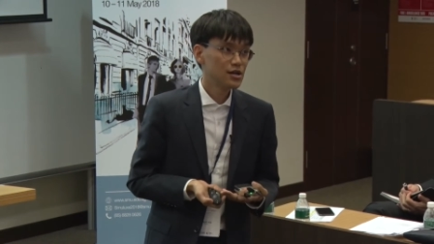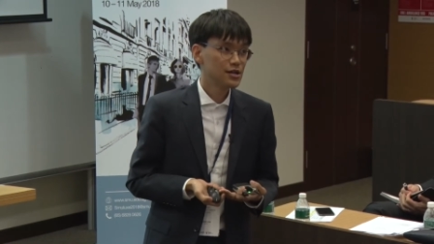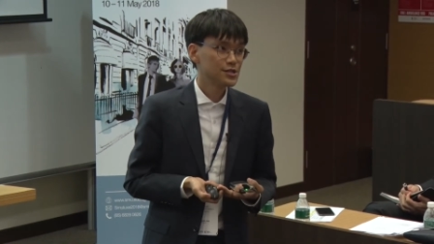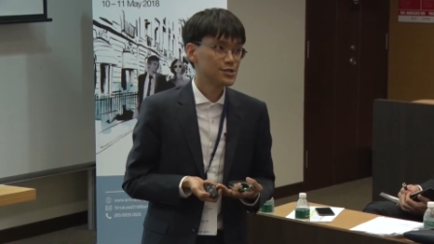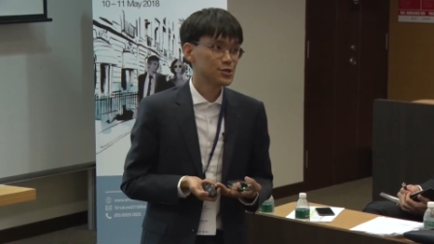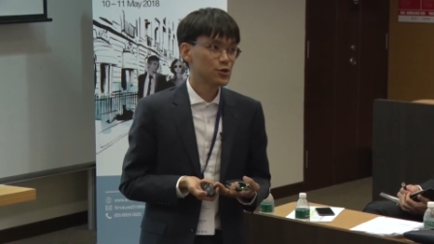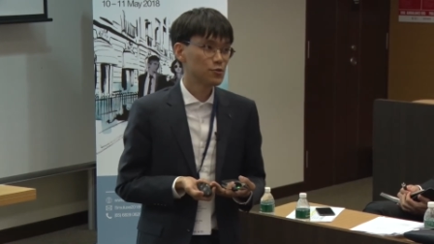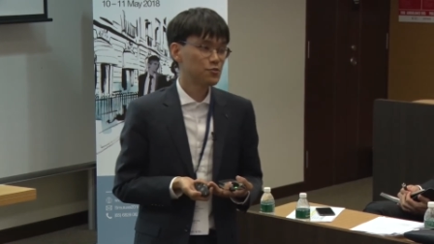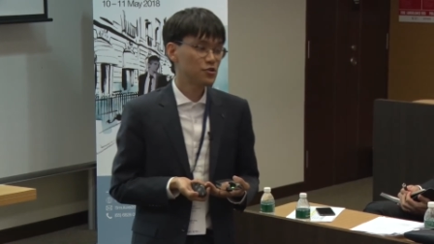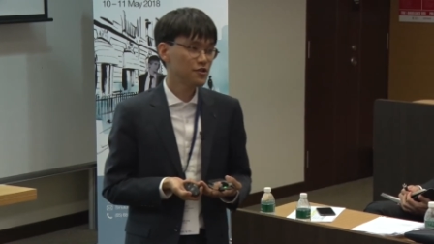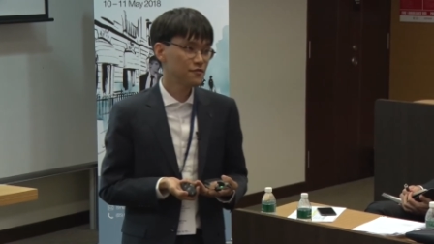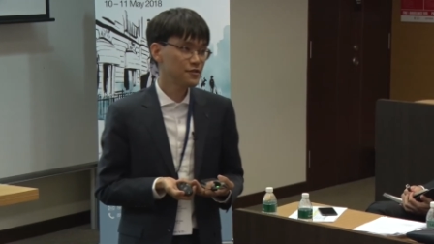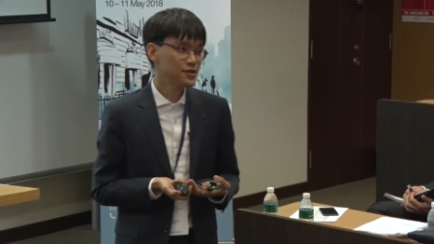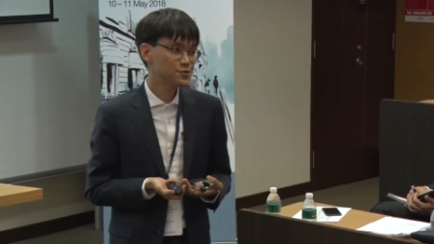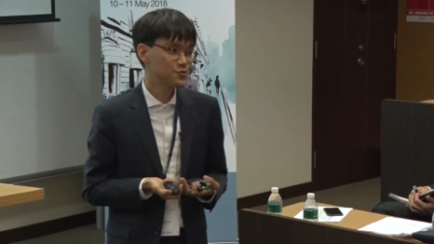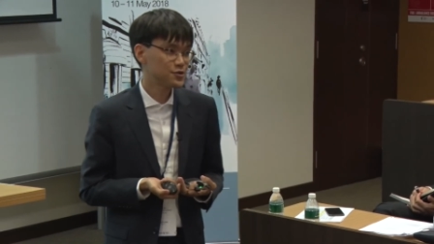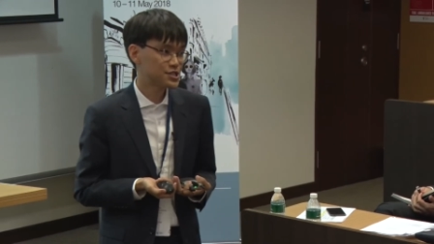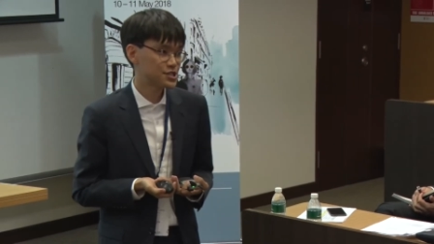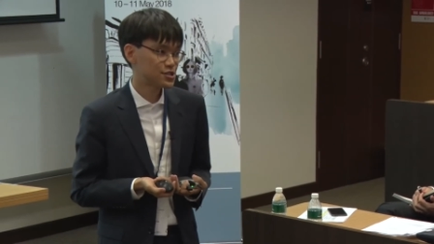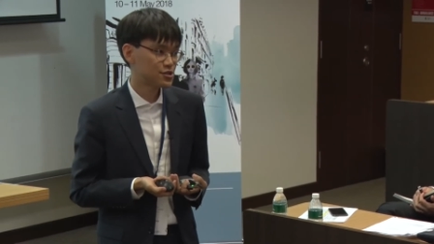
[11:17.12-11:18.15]
So
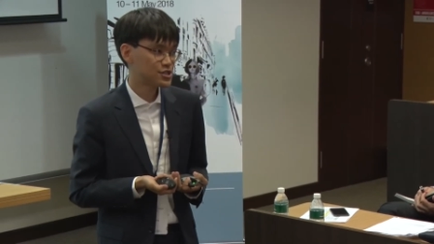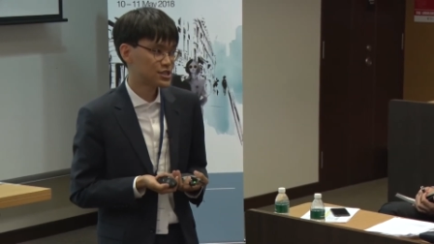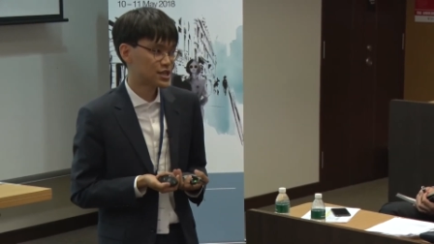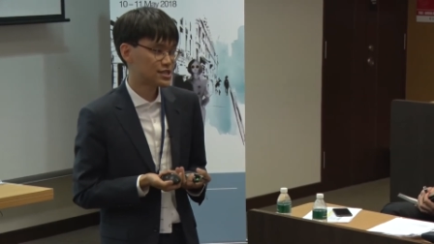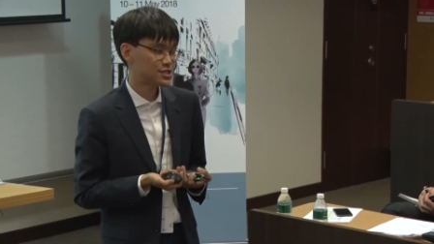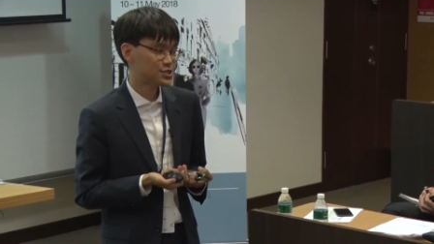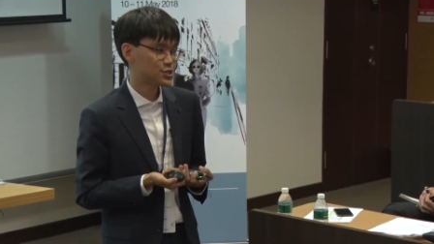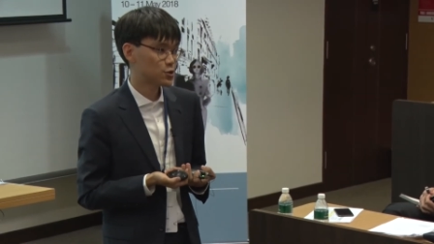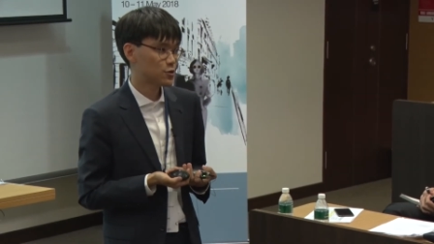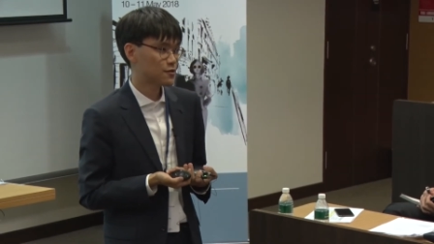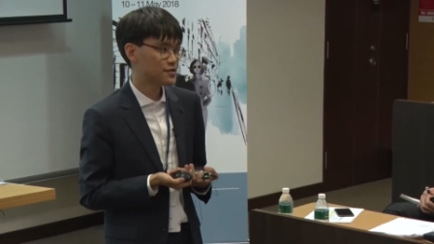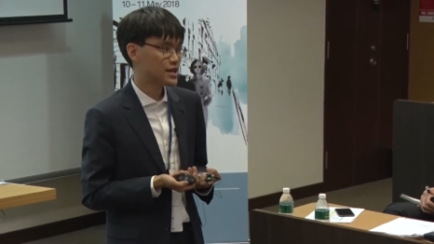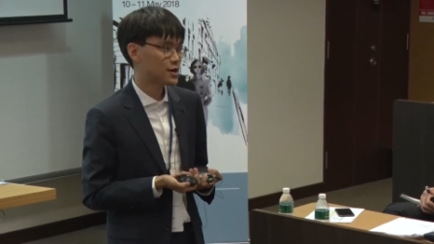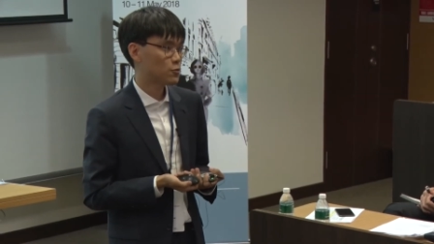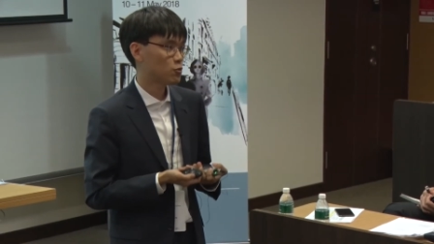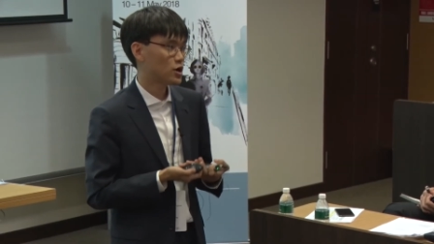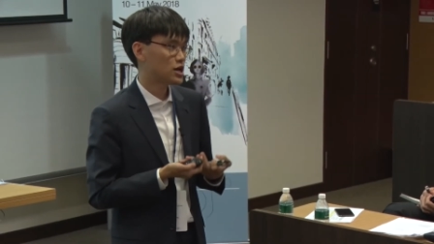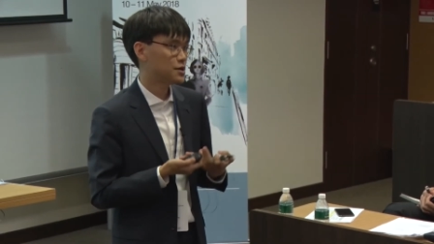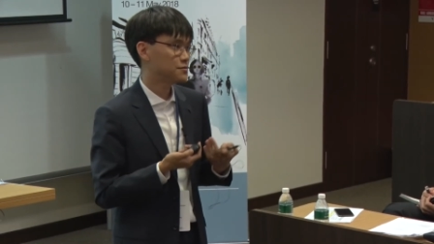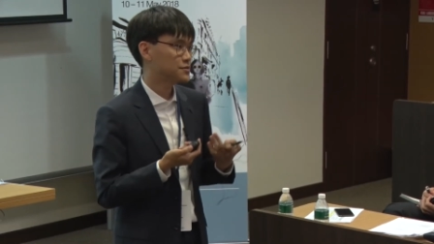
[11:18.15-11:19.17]
previous research has shown
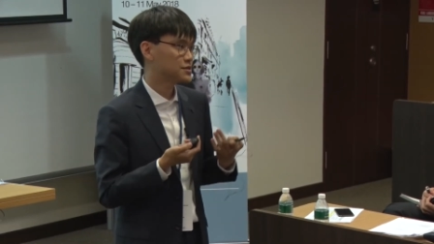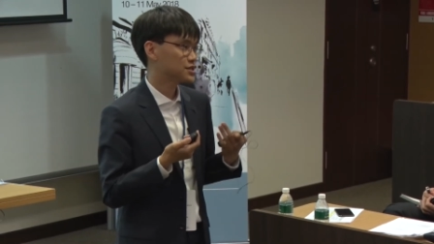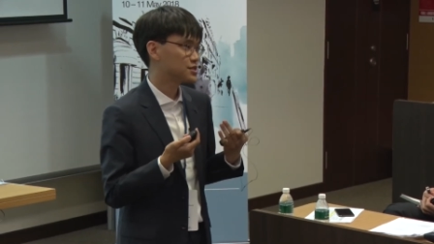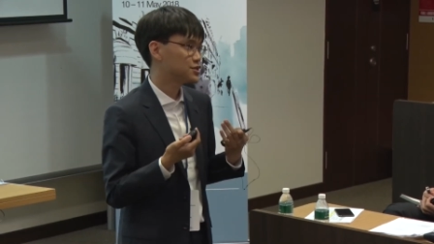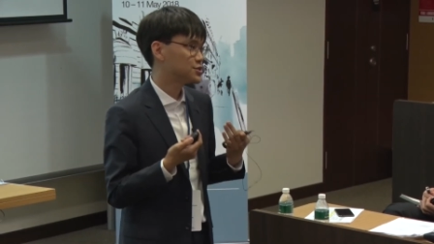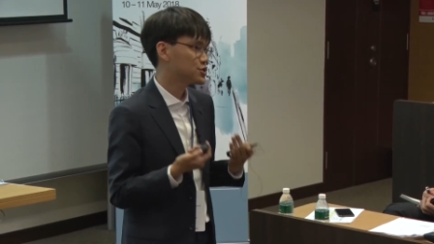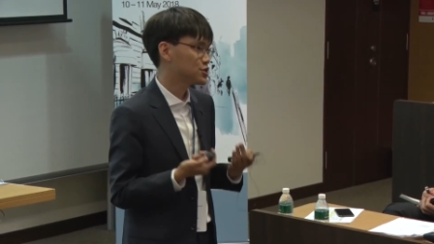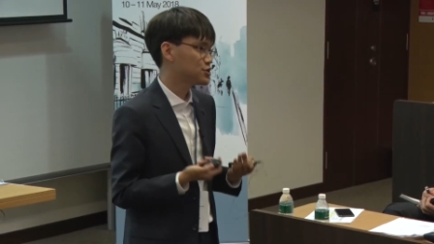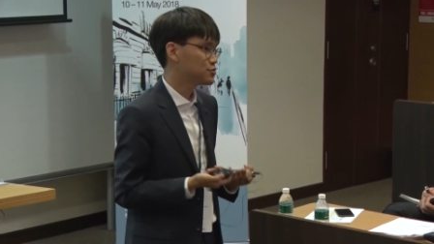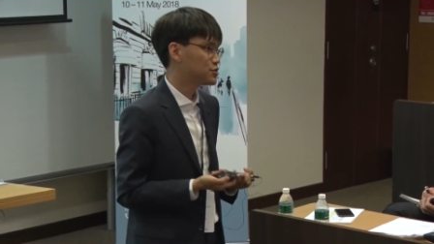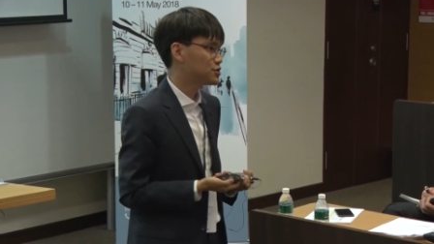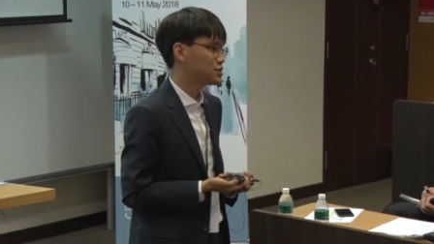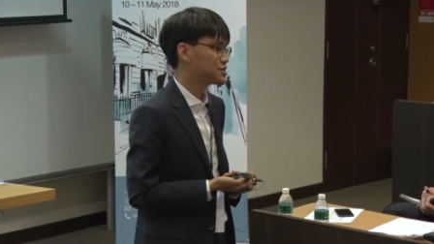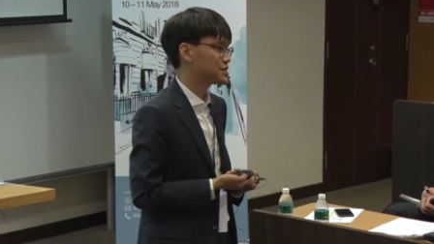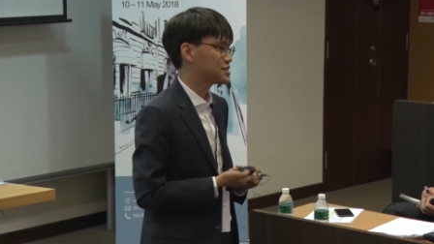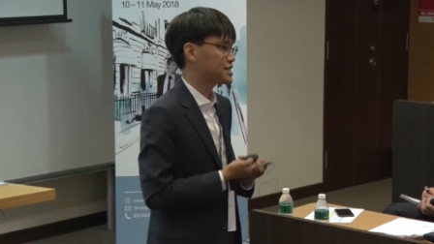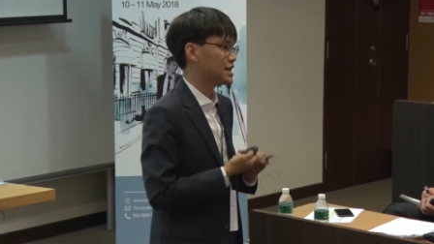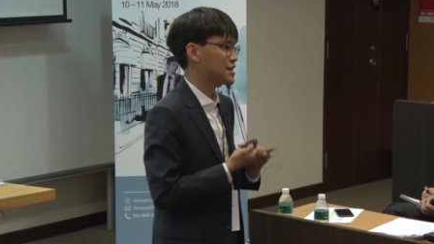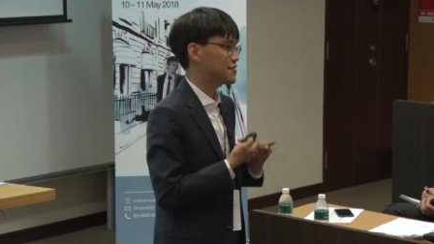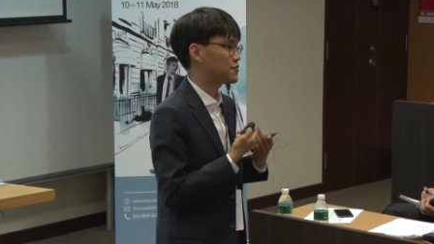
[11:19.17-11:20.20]
that when consumers
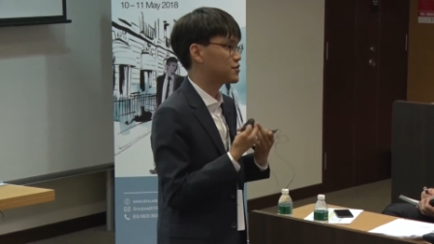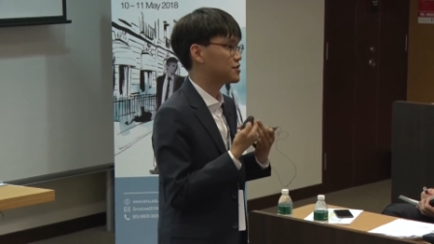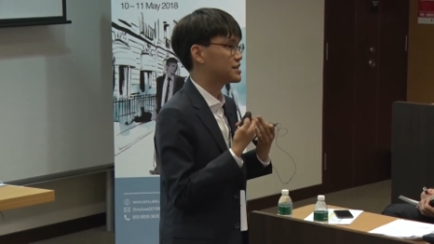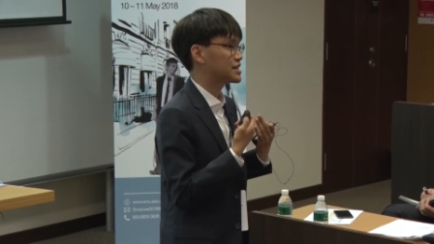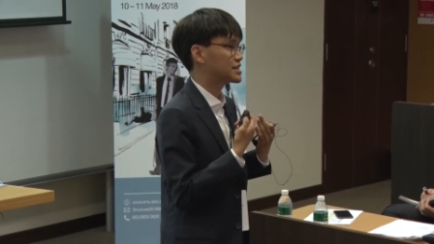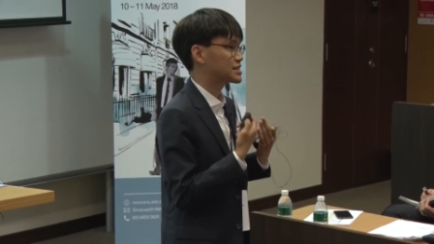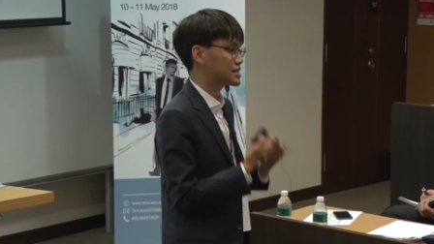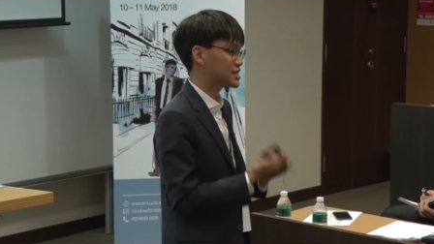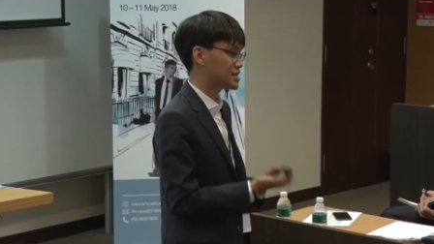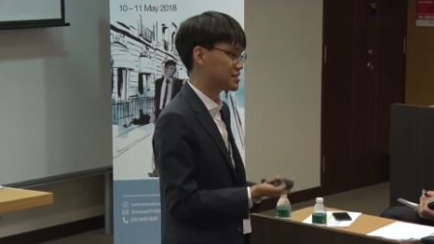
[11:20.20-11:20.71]
savor an,